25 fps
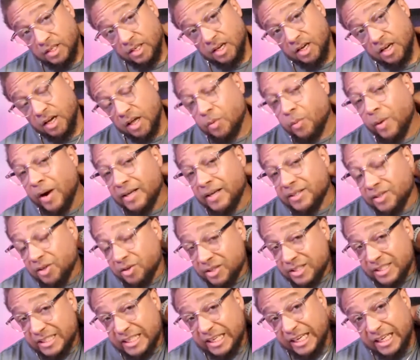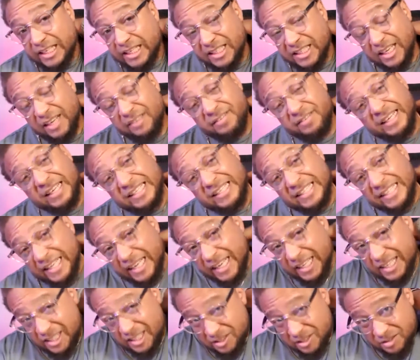otherwise known as the kitchen. Even his
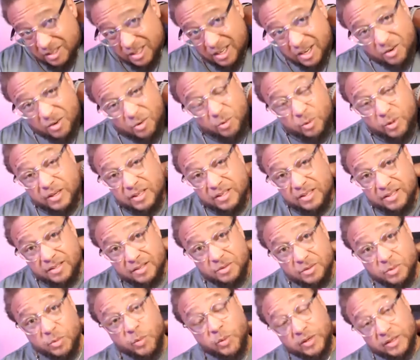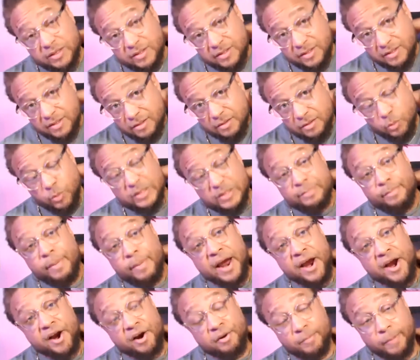kitchen was, was, was
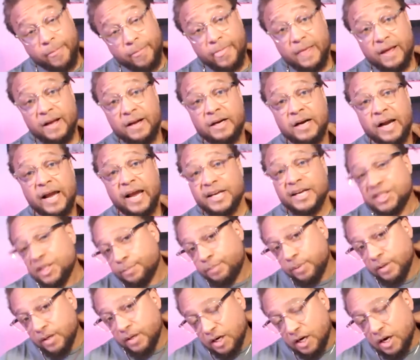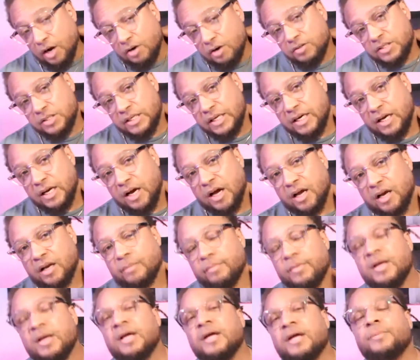bare. And she put goat skin on him.
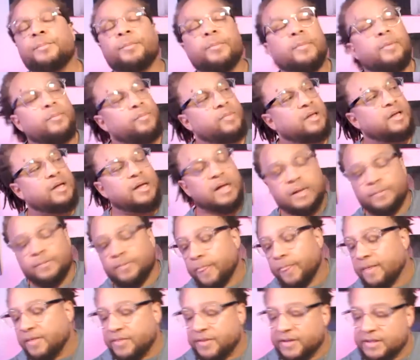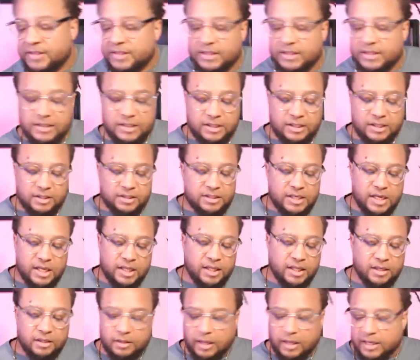This is, there's
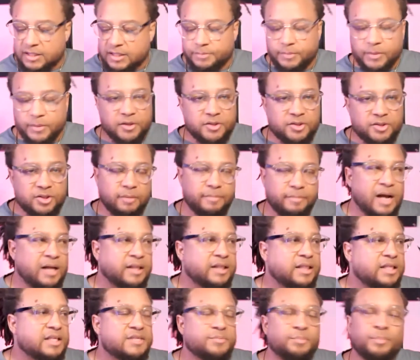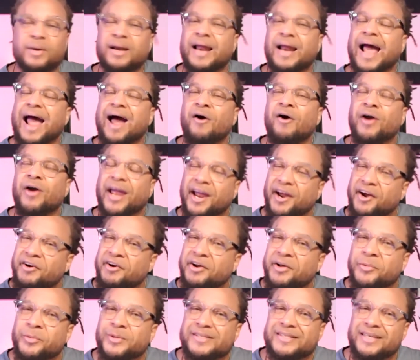nothing like spiritual about this, but how
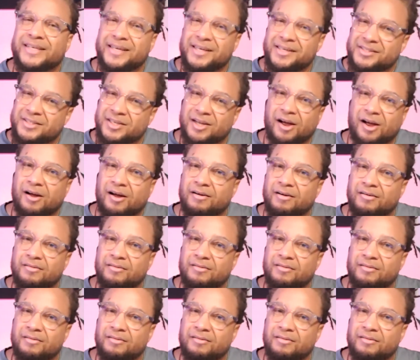hairy was Esau?